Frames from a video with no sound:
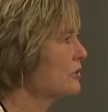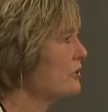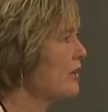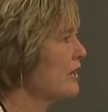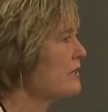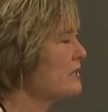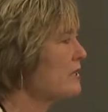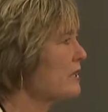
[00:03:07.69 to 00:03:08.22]

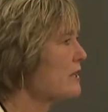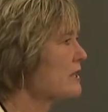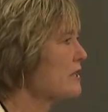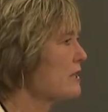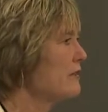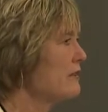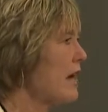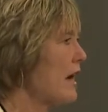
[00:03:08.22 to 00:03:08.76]
transects
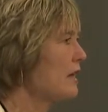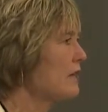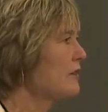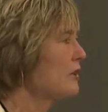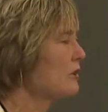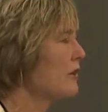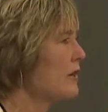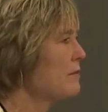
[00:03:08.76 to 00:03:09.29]
in Nevada
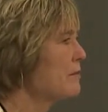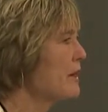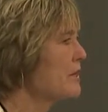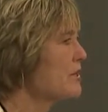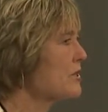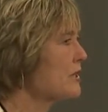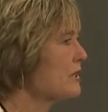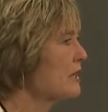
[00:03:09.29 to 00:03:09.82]
and the Great
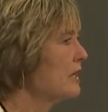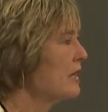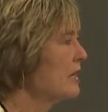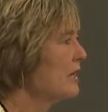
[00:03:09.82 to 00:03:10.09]
Basin.